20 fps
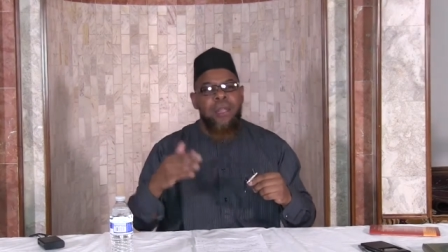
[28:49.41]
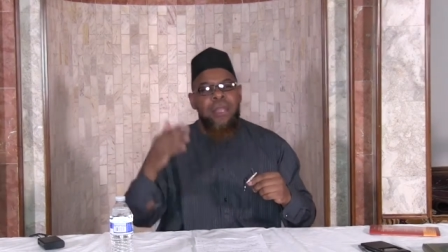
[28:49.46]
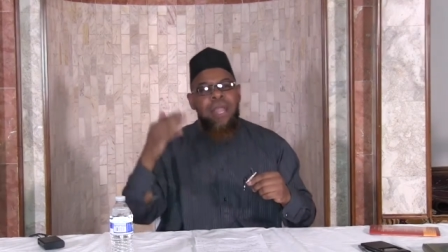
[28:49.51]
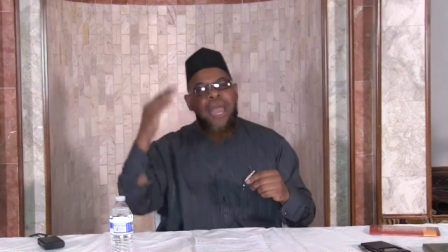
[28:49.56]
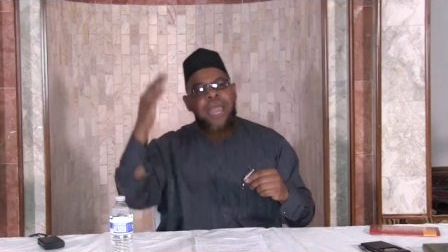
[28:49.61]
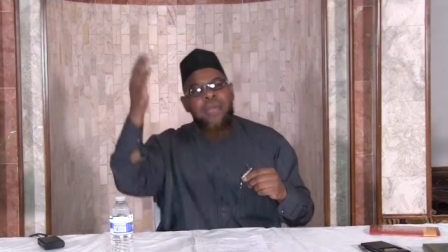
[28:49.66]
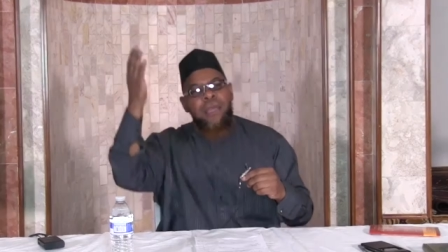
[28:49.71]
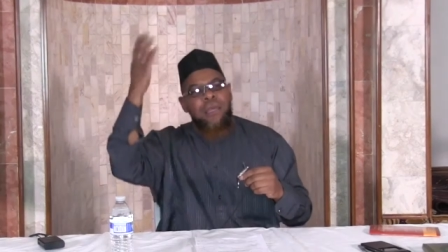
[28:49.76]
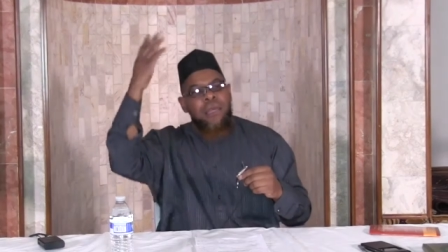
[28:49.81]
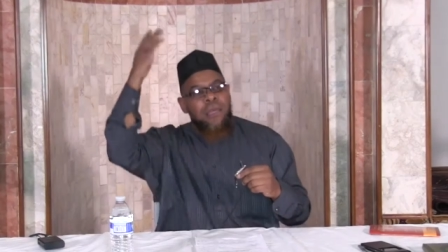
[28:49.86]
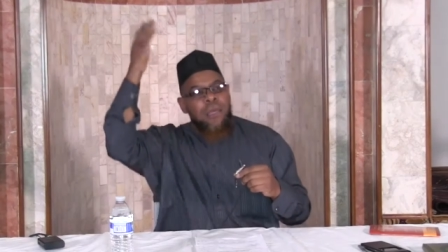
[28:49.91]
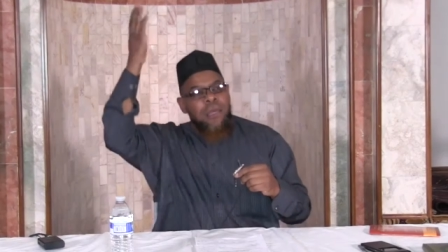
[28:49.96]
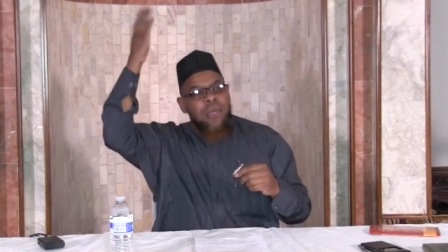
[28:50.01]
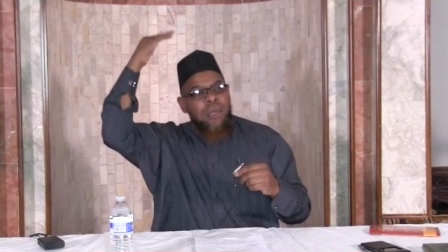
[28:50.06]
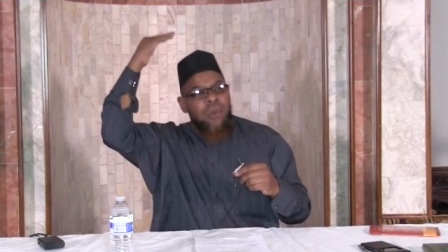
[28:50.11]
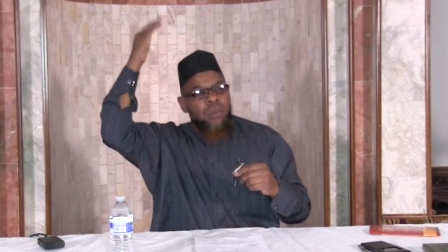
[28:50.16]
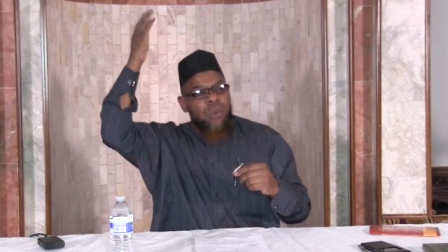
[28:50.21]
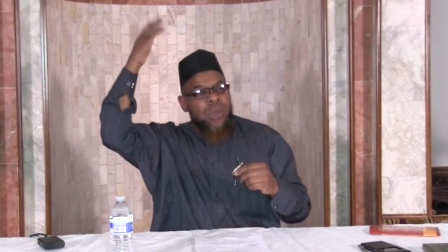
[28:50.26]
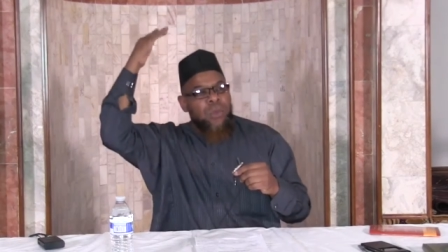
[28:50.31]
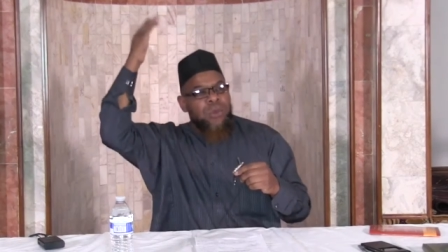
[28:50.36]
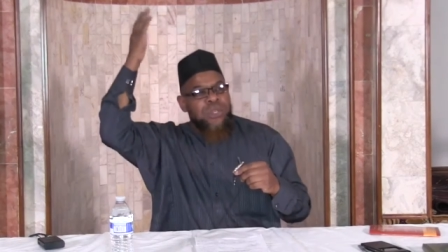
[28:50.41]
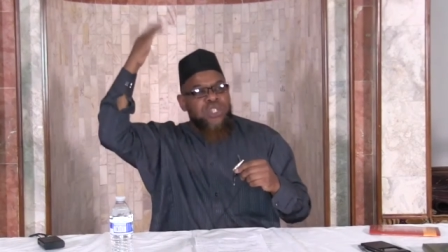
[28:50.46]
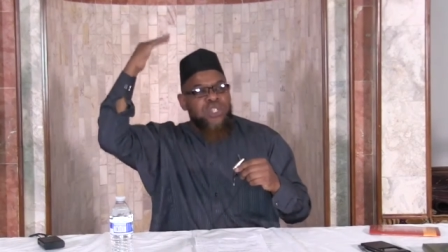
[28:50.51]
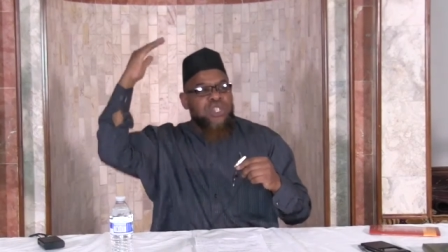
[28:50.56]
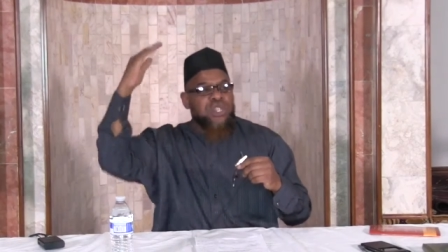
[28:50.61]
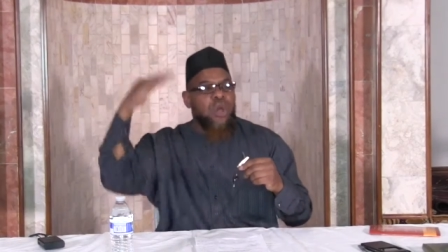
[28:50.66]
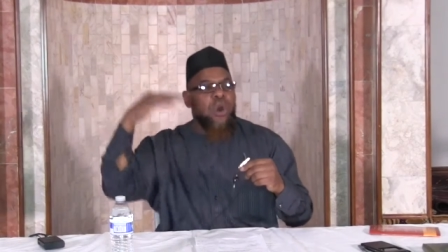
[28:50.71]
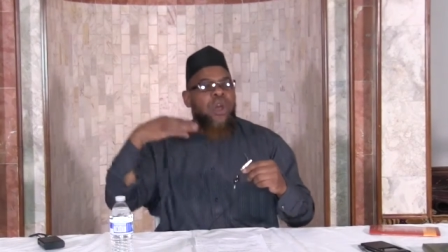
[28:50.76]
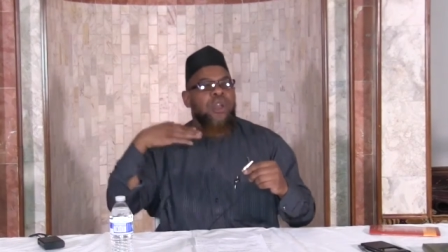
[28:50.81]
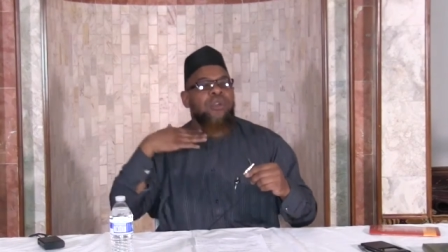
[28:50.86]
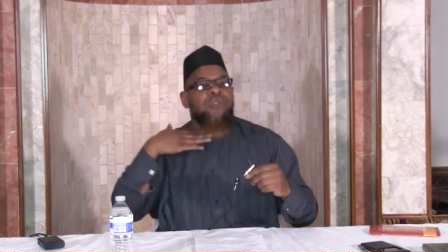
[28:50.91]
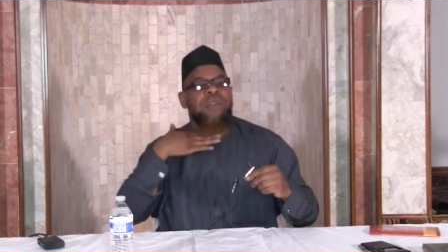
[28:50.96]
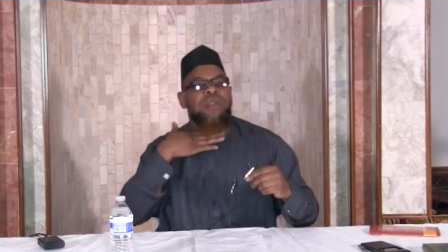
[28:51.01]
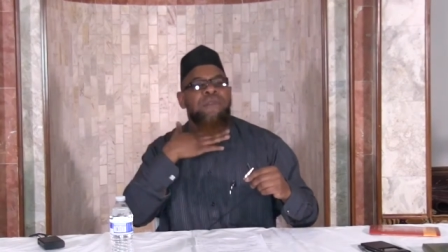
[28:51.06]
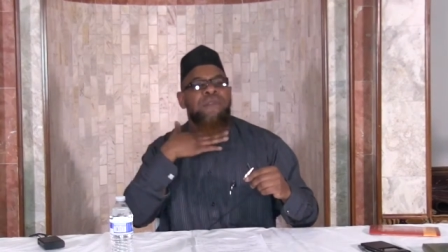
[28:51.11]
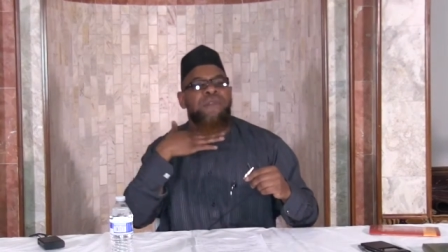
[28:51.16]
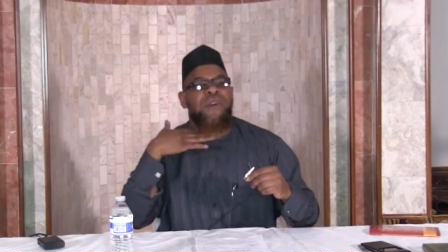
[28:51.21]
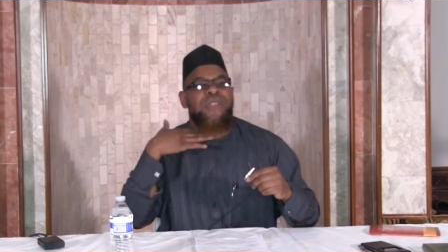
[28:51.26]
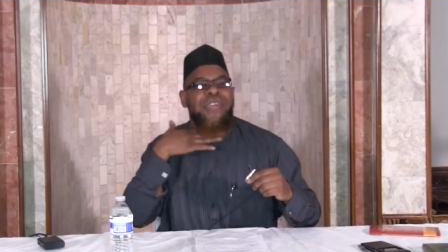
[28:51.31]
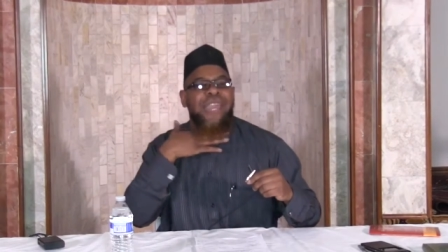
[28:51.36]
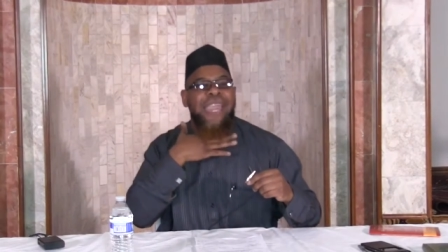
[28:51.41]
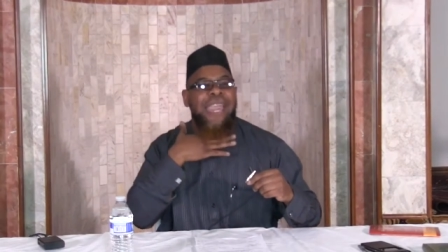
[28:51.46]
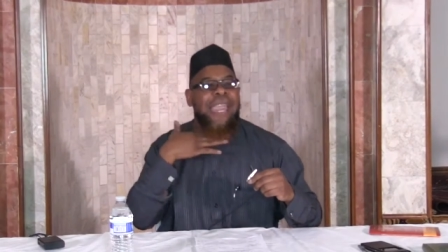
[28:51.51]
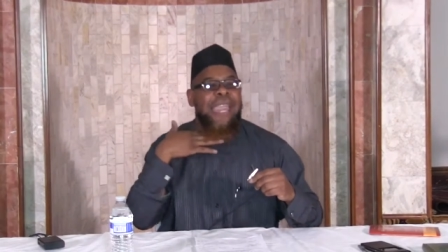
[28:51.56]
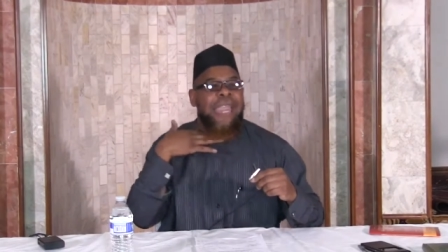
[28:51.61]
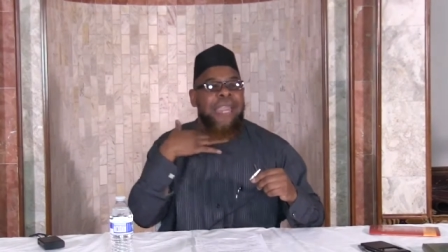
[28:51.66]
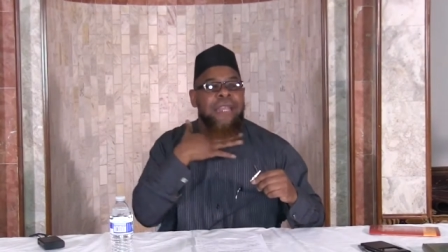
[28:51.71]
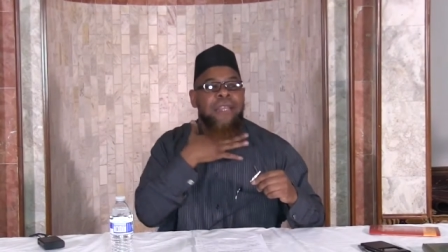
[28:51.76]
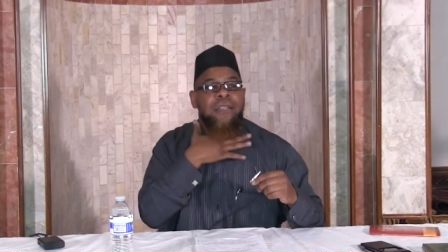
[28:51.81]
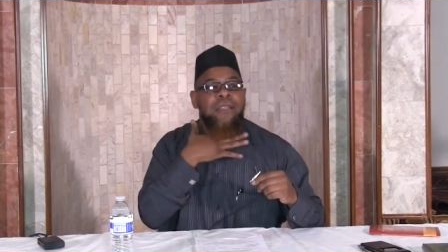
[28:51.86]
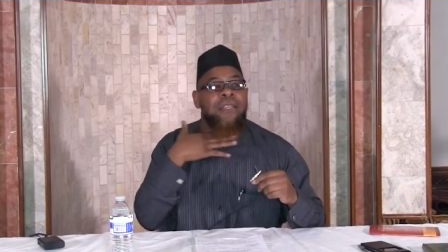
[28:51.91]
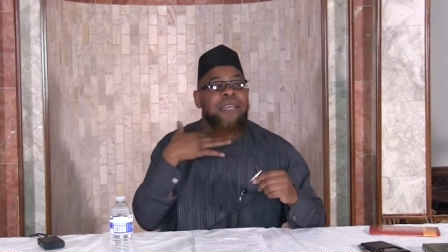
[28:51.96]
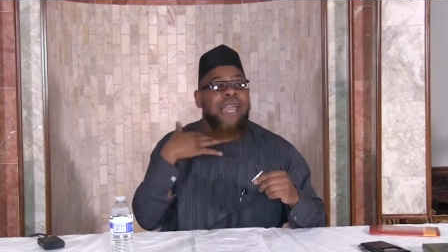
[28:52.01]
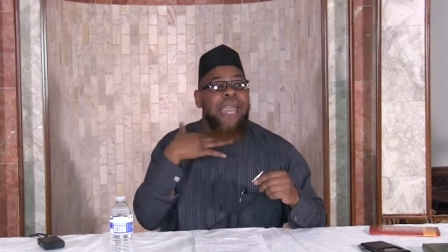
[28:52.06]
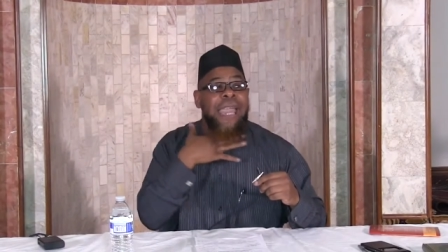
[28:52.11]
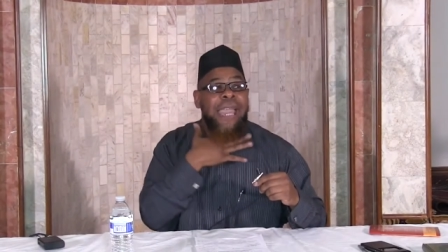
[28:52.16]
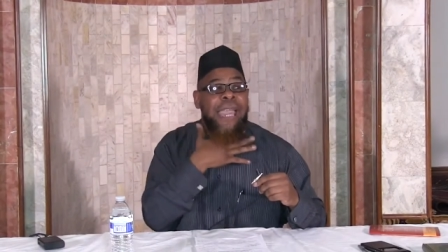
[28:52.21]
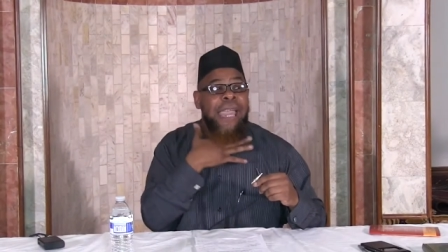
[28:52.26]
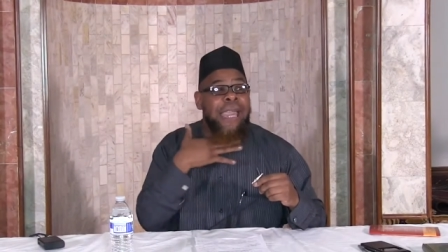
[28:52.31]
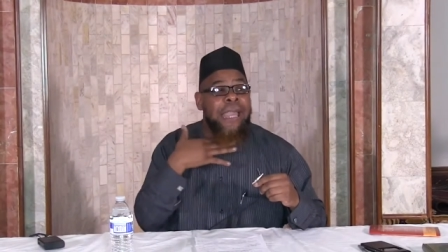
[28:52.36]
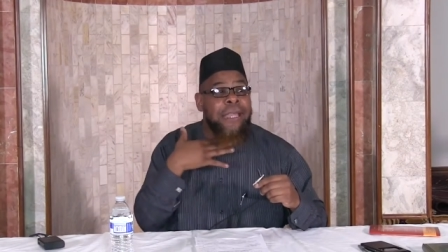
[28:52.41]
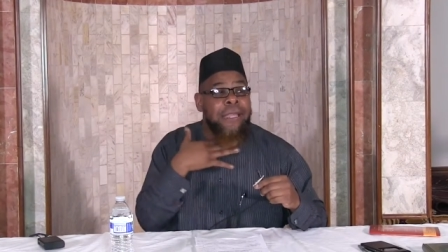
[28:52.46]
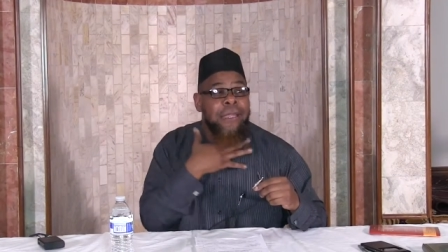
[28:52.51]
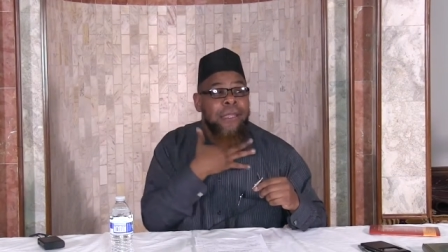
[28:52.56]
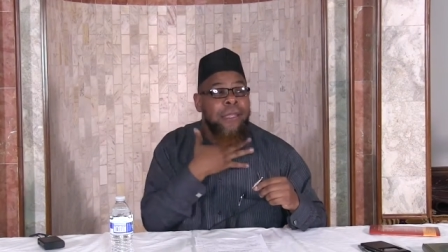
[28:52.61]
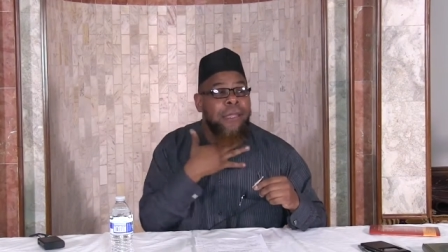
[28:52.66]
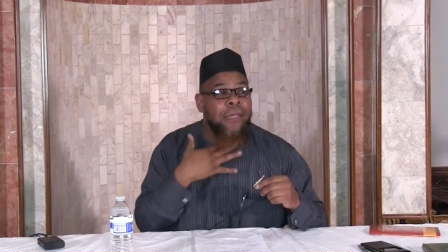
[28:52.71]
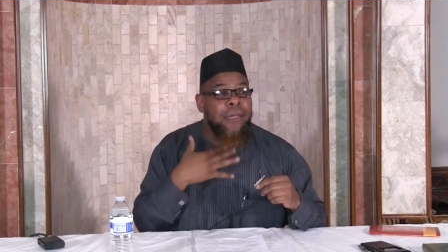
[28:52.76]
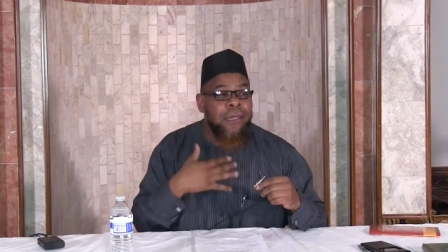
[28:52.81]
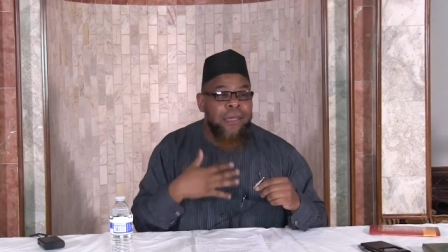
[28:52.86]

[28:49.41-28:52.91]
Like, we were slaughtering for the Eid, the Eid.